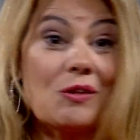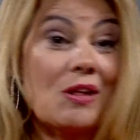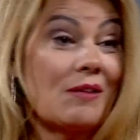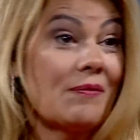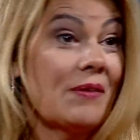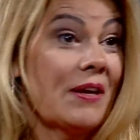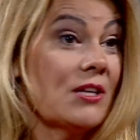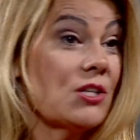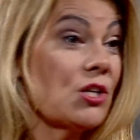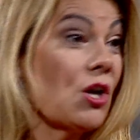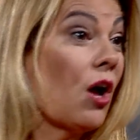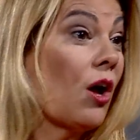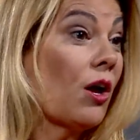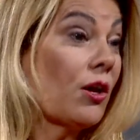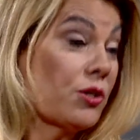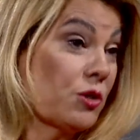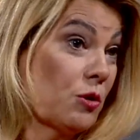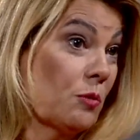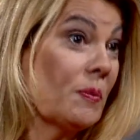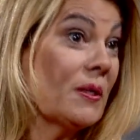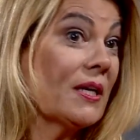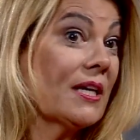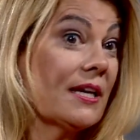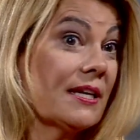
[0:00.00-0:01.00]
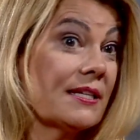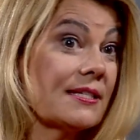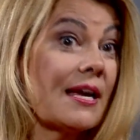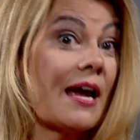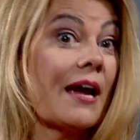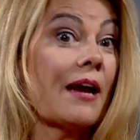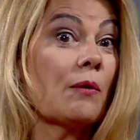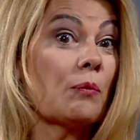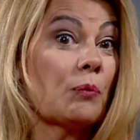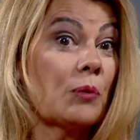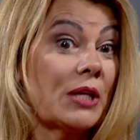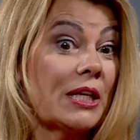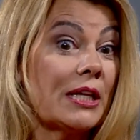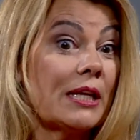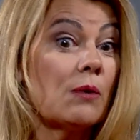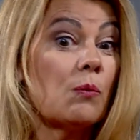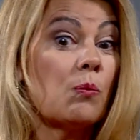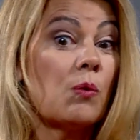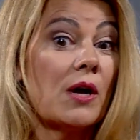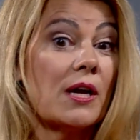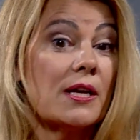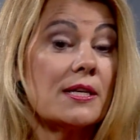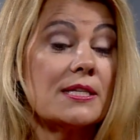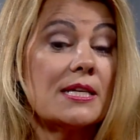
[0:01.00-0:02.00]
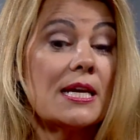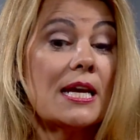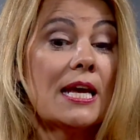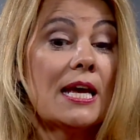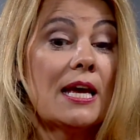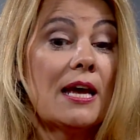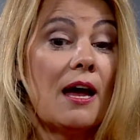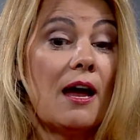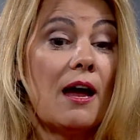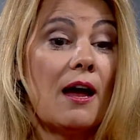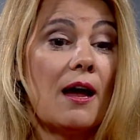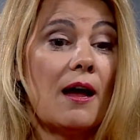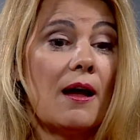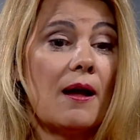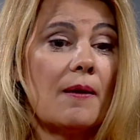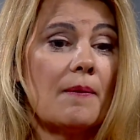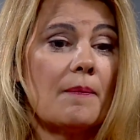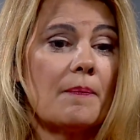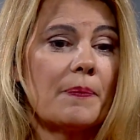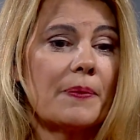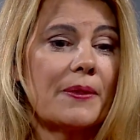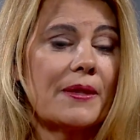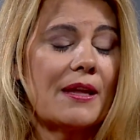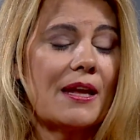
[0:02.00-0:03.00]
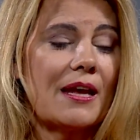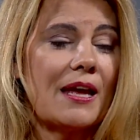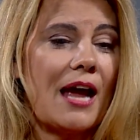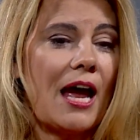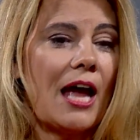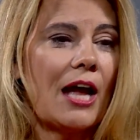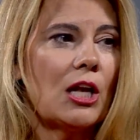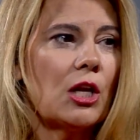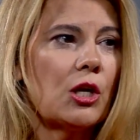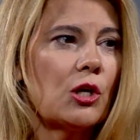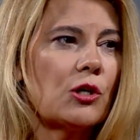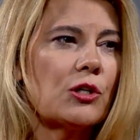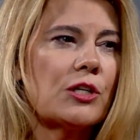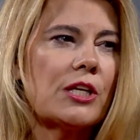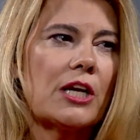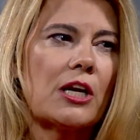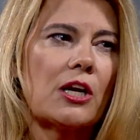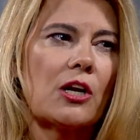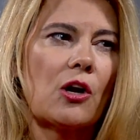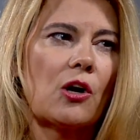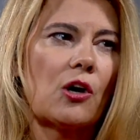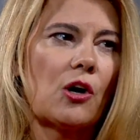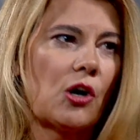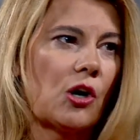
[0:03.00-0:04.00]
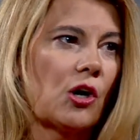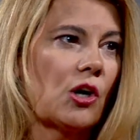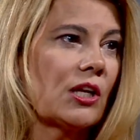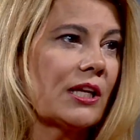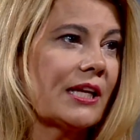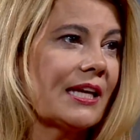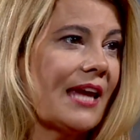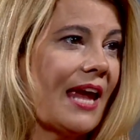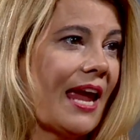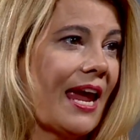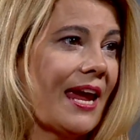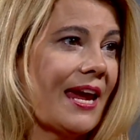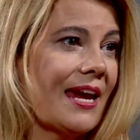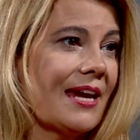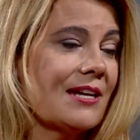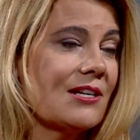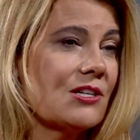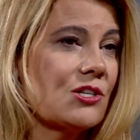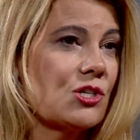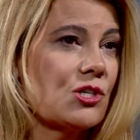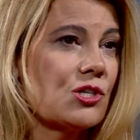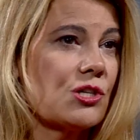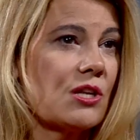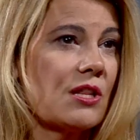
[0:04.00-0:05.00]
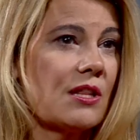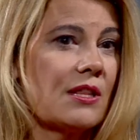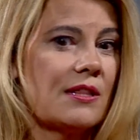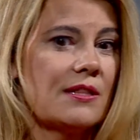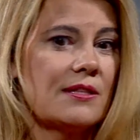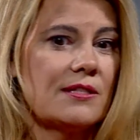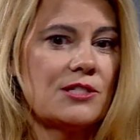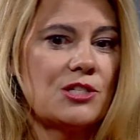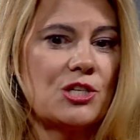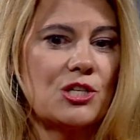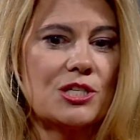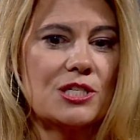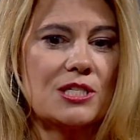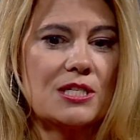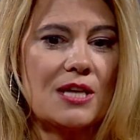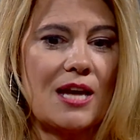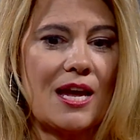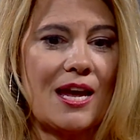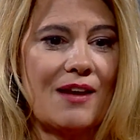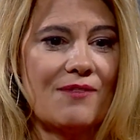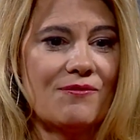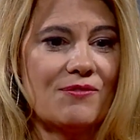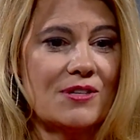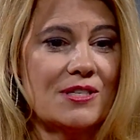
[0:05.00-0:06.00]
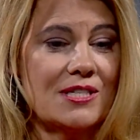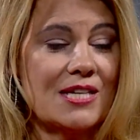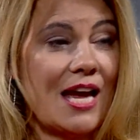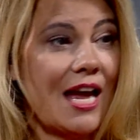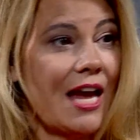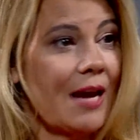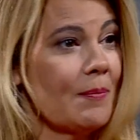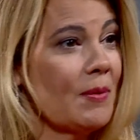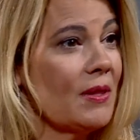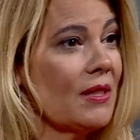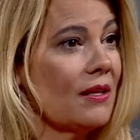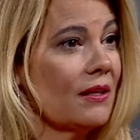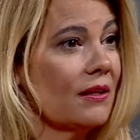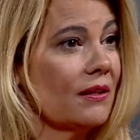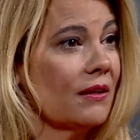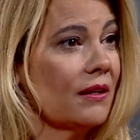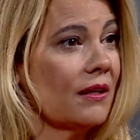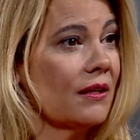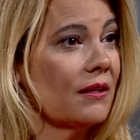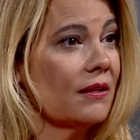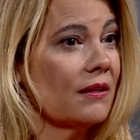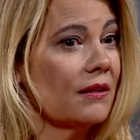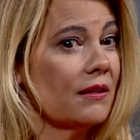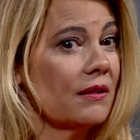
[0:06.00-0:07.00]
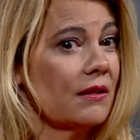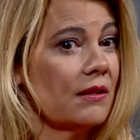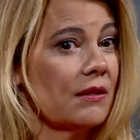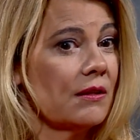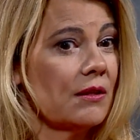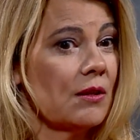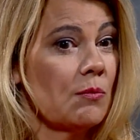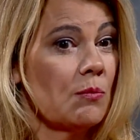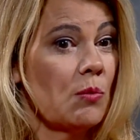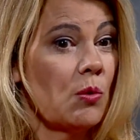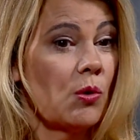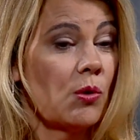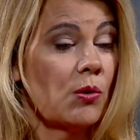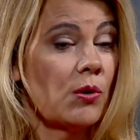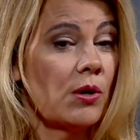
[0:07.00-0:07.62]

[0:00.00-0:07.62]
through that phase also because I really was, I learned at an early age just to have the time in the